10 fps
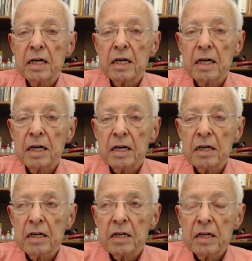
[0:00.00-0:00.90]
uh,
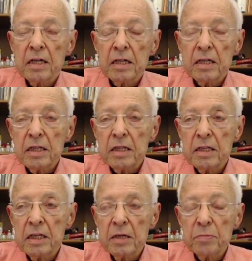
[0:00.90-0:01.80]

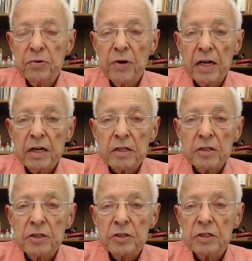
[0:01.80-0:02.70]
the
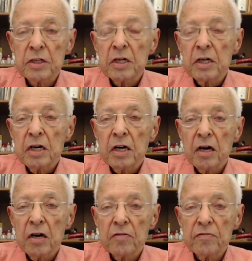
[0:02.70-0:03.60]
products
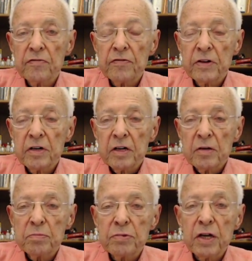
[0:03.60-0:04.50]
of
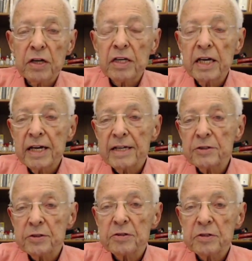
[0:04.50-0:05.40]
blood
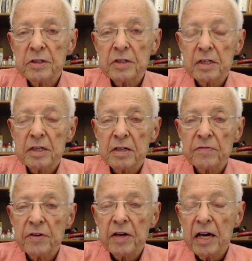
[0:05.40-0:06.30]
cancers. Uh, if
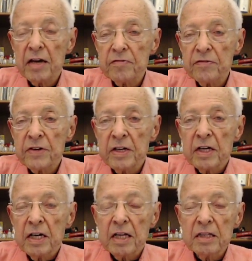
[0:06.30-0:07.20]
you have
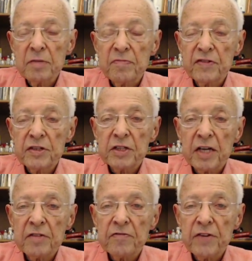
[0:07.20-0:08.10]
a
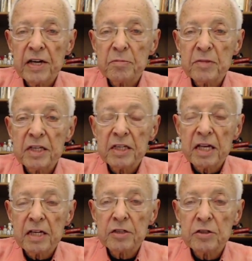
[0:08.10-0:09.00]
lymphocyte family that
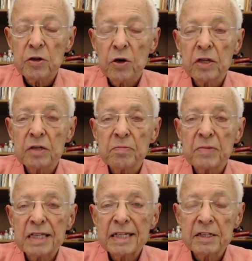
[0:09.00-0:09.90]
has gone
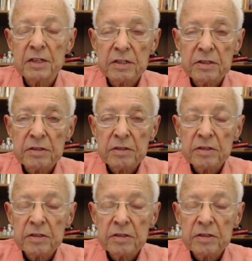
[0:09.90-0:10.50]
malignant,